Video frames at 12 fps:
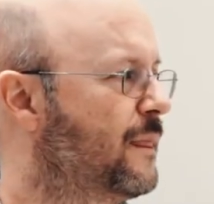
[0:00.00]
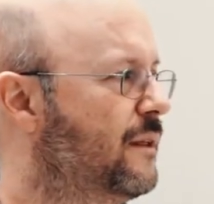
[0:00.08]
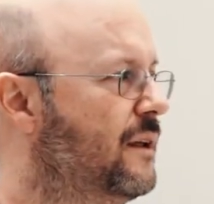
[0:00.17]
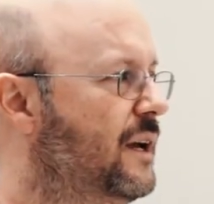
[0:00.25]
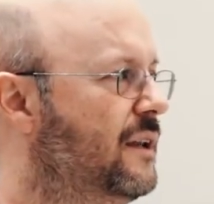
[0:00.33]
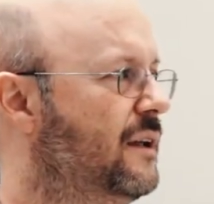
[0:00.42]

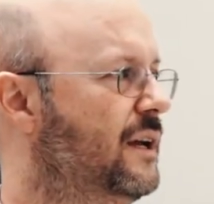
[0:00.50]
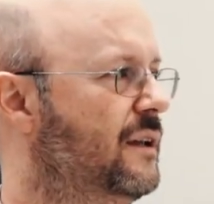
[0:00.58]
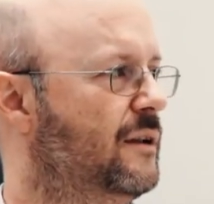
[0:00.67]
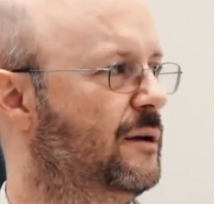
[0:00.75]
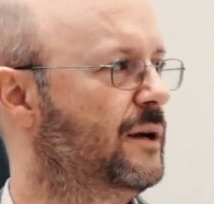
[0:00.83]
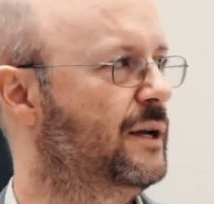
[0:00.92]
in
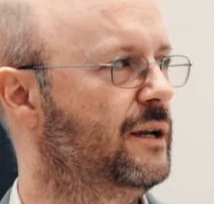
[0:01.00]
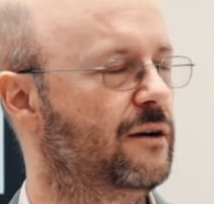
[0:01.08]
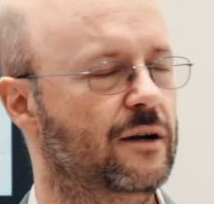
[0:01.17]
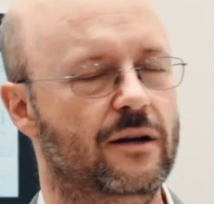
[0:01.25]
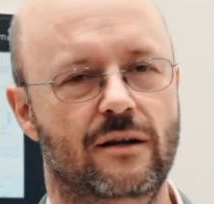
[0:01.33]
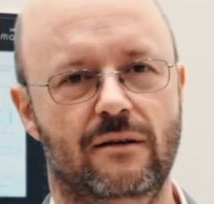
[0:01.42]

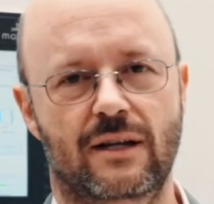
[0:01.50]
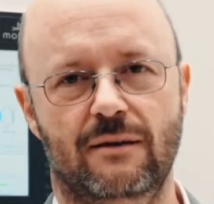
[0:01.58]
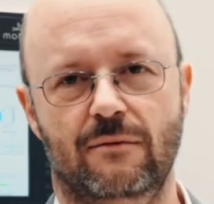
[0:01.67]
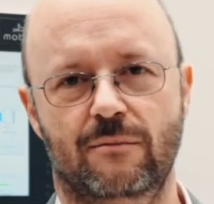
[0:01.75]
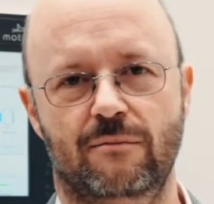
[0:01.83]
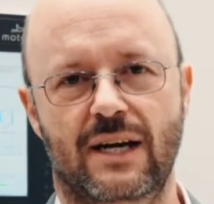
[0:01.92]

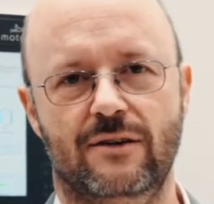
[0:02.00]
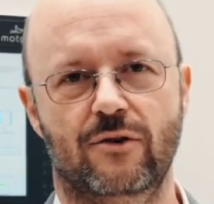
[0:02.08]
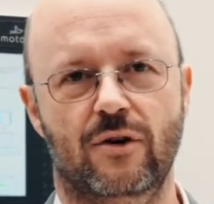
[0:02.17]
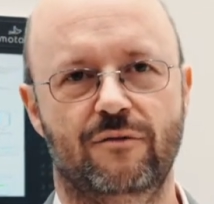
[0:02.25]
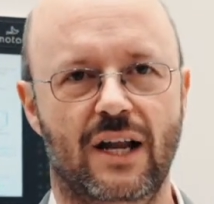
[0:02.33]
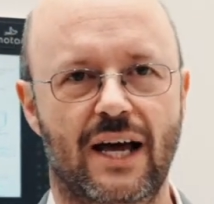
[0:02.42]
a
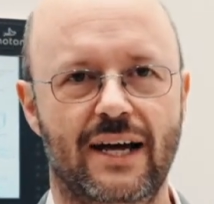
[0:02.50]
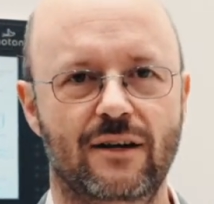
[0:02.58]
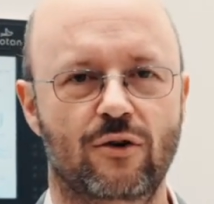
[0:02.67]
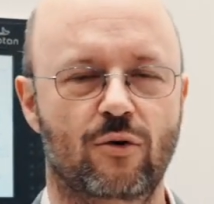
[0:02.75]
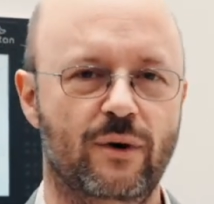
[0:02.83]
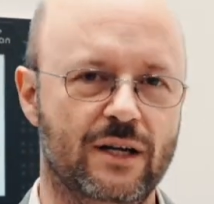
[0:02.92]
matter of
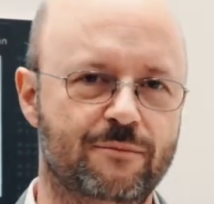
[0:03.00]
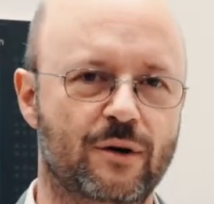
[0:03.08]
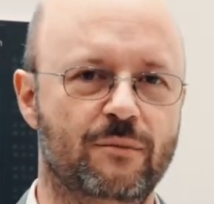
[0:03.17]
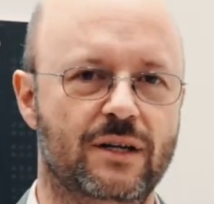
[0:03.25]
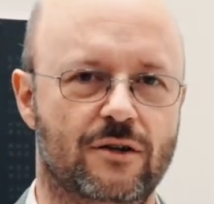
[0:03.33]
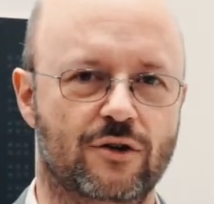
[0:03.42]
line or weight
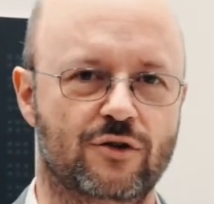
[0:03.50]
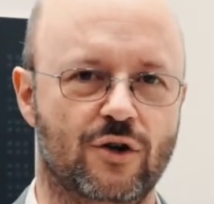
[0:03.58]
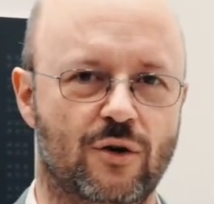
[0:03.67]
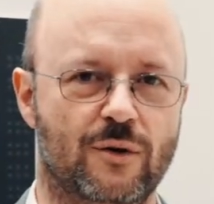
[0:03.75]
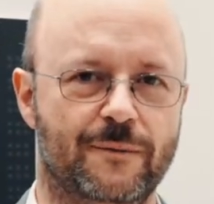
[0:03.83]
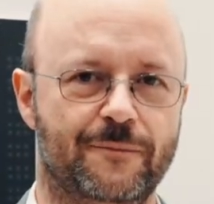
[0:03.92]
per meter
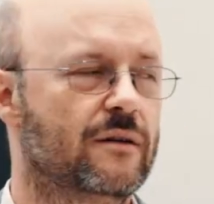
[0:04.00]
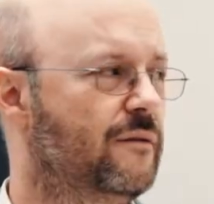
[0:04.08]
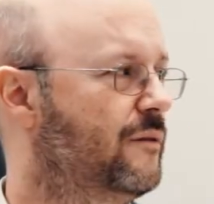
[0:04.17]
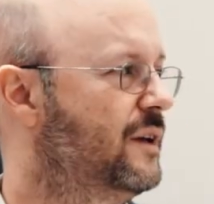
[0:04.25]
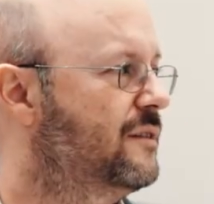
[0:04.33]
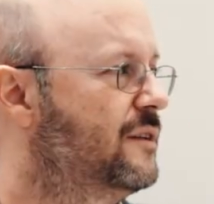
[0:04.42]
control.
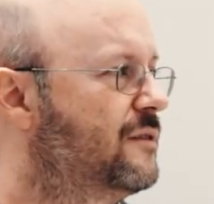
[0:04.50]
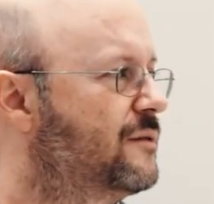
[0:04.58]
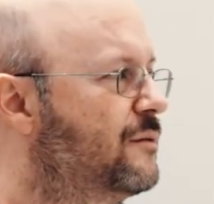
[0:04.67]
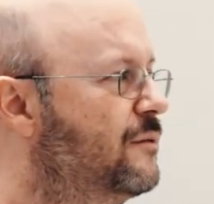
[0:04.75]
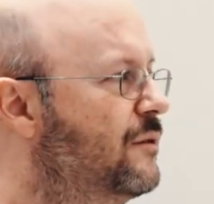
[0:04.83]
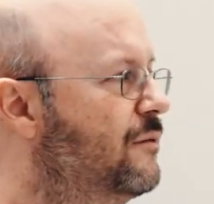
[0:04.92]
This
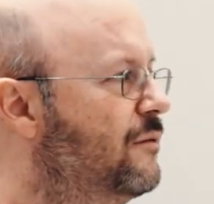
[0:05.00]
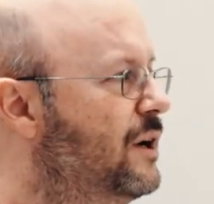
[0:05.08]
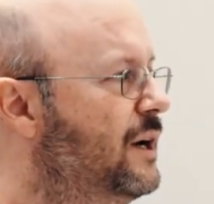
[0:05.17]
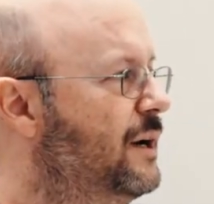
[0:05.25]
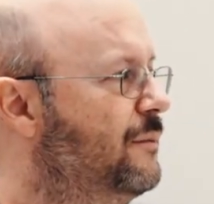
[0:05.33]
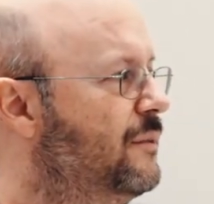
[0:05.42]
is
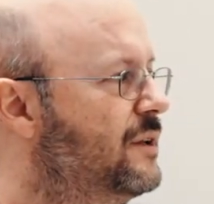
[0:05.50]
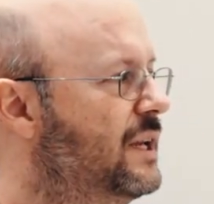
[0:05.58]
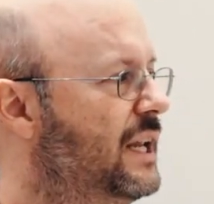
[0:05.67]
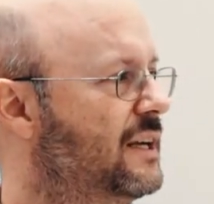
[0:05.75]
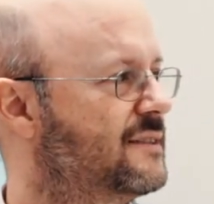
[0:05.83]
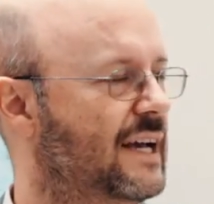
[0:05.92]

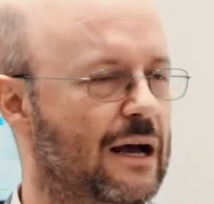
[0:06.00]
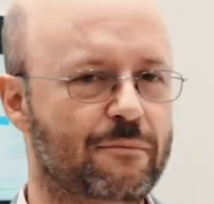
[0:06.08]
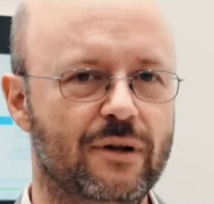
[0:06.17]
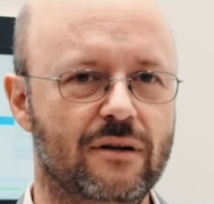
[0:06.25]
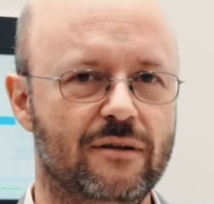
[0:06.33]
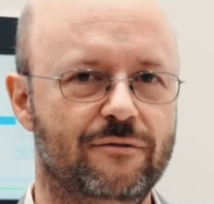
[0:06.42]
an
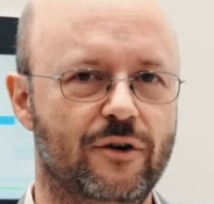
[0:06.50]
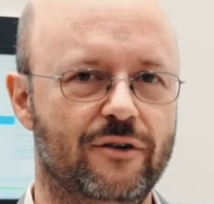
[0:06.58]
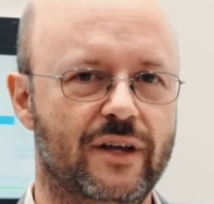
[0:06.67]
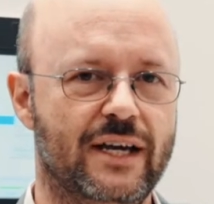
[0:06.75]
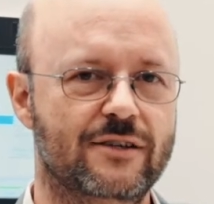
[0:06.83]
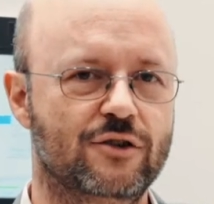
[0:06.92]
example for
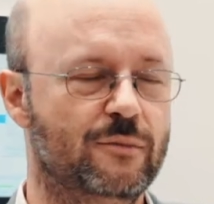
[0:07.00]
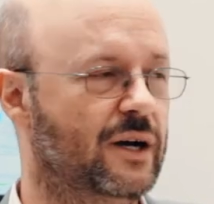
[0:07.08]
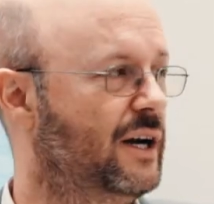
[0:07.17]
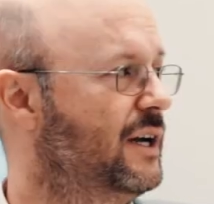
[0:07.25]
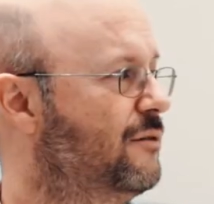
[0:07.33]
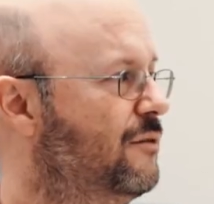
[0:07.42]
the
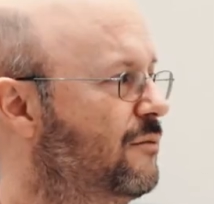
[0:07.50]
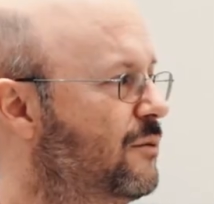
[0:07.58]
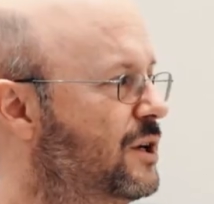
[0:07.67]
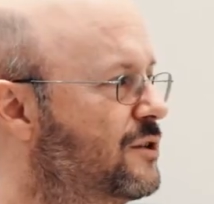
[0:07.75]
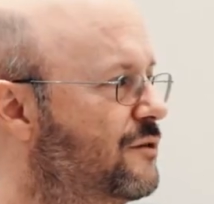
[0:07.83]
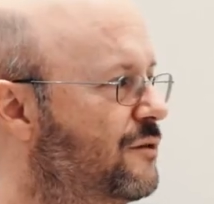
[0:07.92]
HMI,
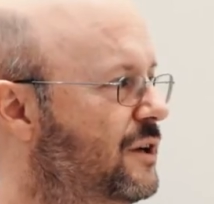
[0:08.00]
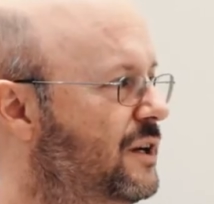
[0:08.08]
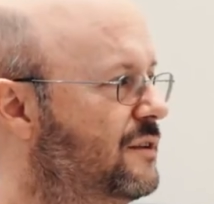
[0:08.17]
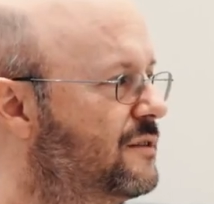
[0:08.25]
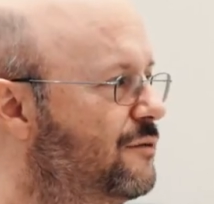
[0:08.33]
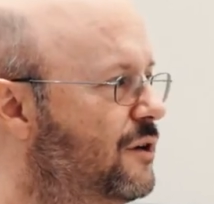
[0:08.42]
which
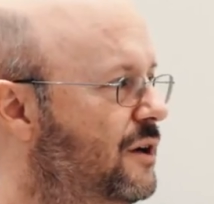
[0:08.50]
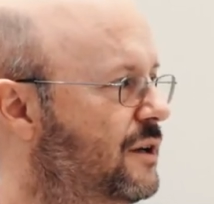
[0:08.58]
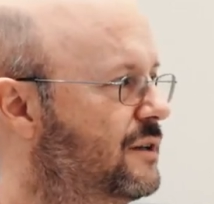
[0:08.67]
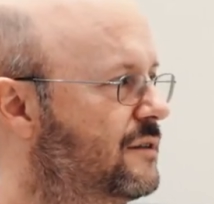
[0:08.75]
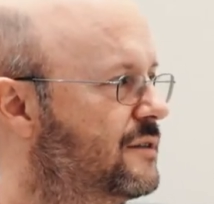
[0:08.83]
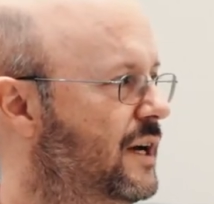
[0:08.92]
is
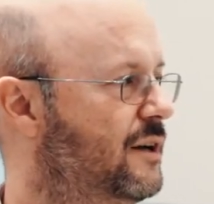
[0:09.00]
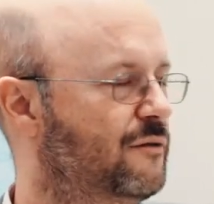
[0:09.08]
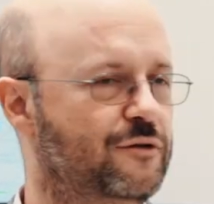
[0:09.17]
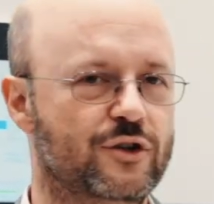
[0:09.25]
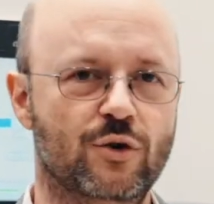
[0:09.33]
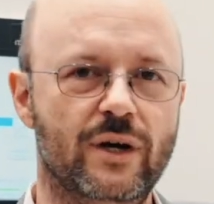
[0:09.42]
designed
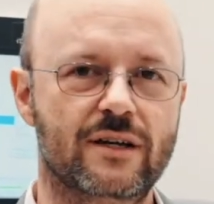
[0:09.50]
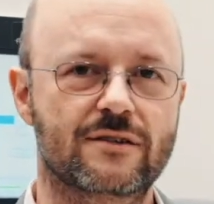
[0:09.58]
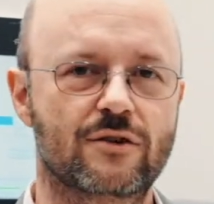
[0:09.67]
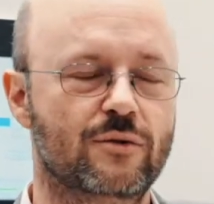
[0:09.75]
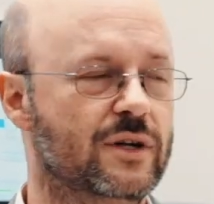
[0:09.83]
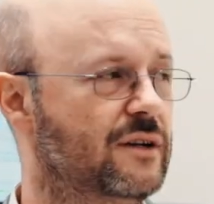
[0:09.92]
for 2
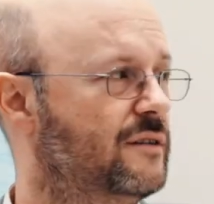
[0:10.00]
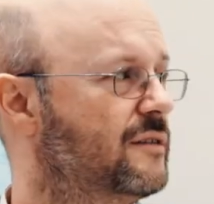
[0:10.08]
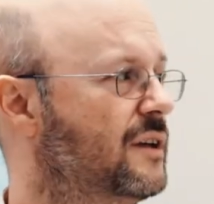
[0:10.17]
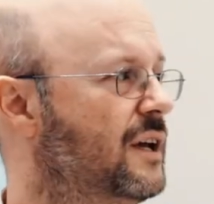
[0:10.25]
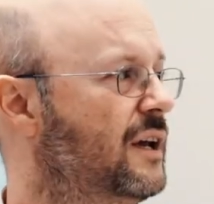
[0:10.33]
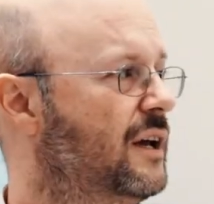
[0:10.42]
extruders
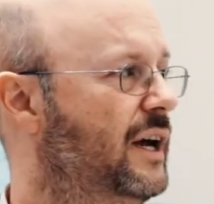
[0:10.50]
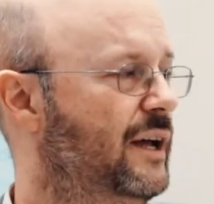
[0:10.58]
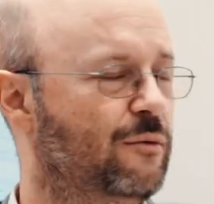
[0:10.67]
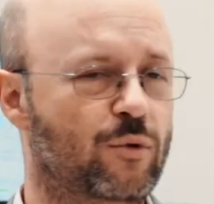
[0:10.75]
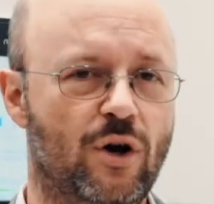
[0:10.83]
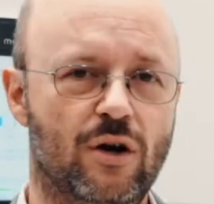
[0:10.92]

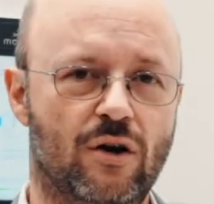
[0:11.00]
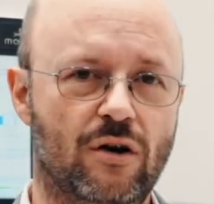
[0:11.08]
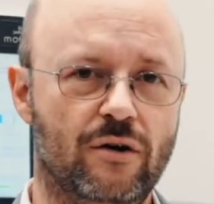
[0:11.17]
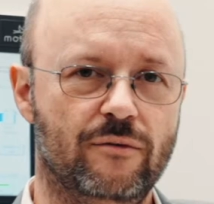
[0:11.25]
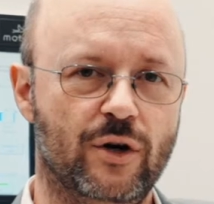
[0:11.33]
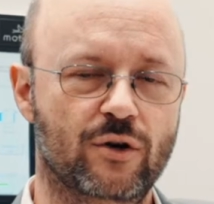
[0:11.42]
and
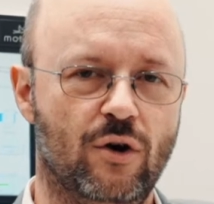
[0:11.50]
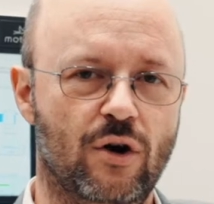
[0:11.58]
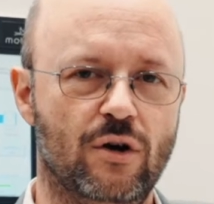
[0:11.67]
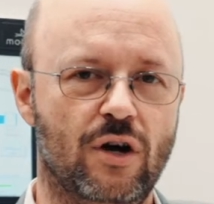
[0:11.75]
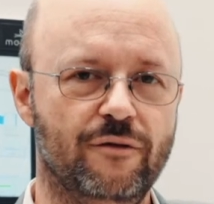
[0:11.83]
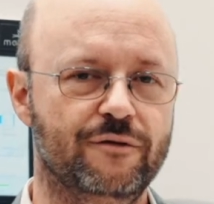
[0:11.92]
1
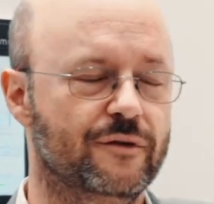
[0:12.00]
haul-off.